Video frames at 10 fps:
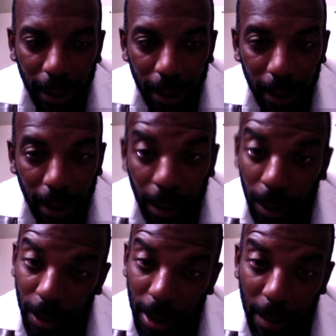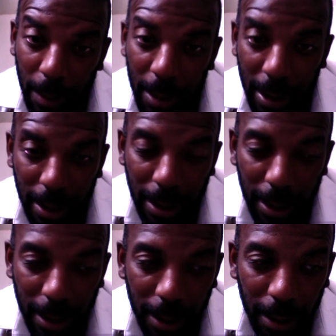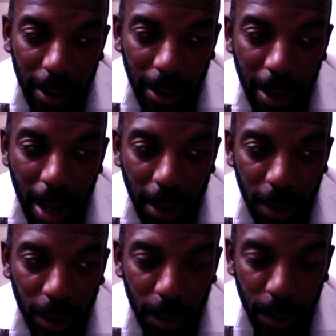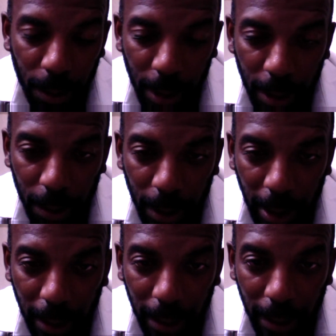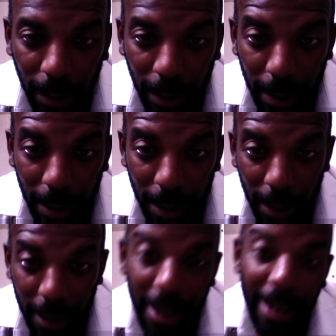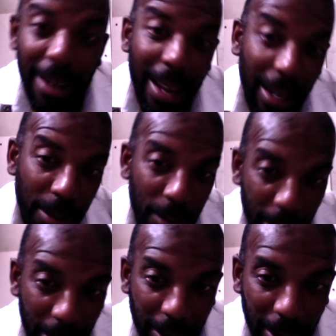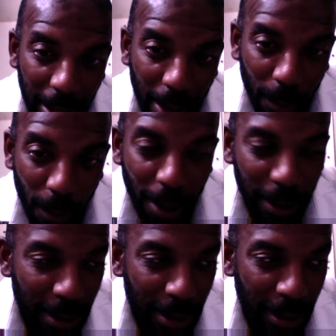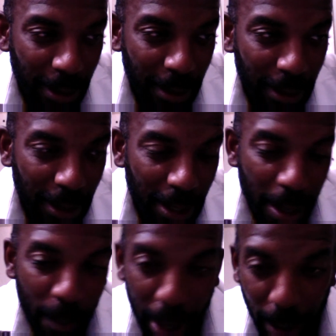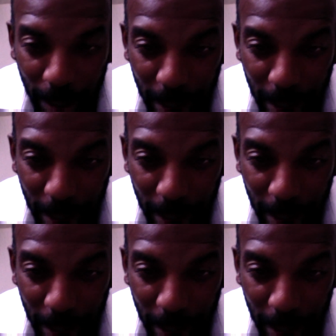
I closed down my businesses in October 2020. The next month, I walked into the bankruptcy